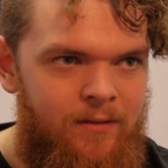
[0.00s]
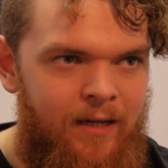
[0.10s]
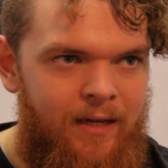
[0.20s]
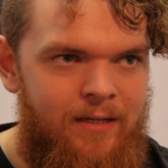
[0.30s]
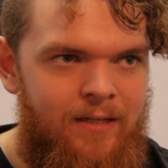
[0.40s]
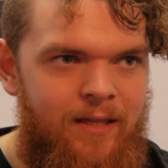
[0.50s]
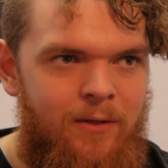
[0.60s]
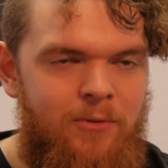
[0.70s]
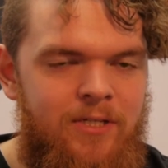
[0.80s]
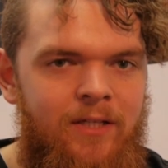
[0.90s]
And they
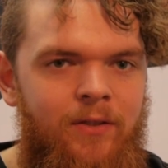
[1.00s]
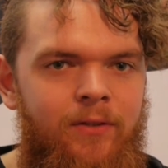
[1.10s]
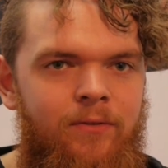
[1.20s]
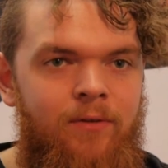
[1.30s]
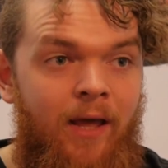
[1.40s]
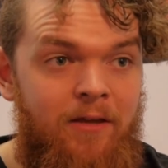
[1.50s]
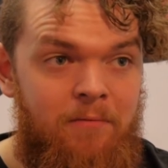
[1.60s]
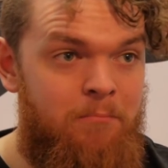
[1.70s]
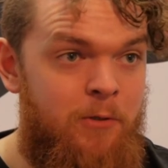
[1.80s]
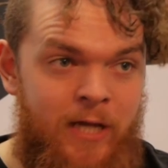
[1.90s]
all still
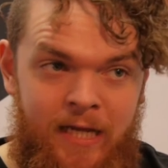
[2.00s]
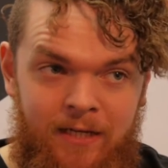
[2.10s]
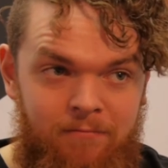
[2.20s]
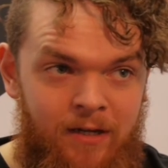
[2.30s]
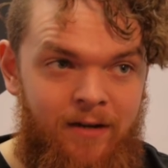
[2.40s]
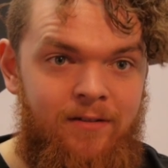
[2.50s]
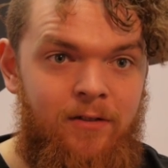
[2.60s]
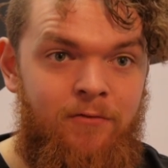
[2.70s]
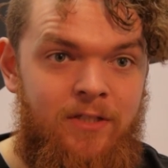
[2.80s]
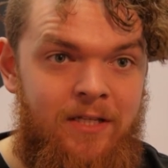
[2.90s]
like music, and
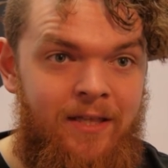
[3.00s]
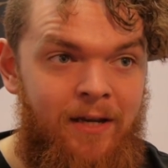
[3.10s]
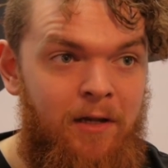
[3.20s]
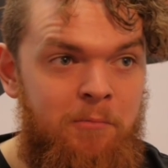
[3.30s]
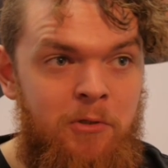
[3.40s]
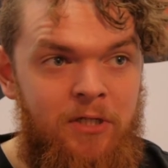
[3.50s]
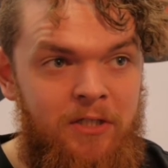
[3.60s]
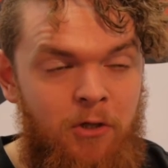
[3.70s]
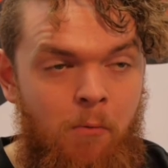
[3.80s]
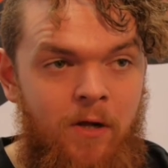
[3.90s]
obviously they like
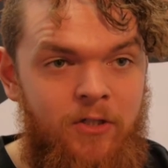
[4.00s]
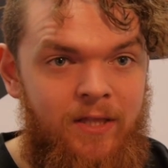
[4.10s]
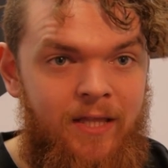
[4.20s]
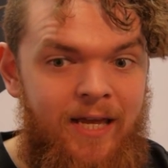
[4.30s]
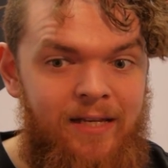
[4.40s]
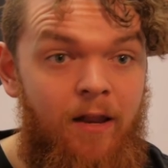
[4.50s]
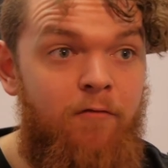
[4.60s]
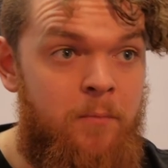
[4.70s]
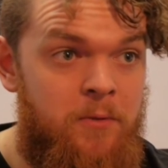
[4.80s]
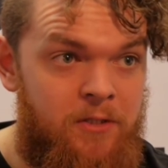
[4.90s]
music so much and they
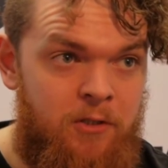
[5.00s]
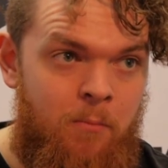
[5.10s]
love music so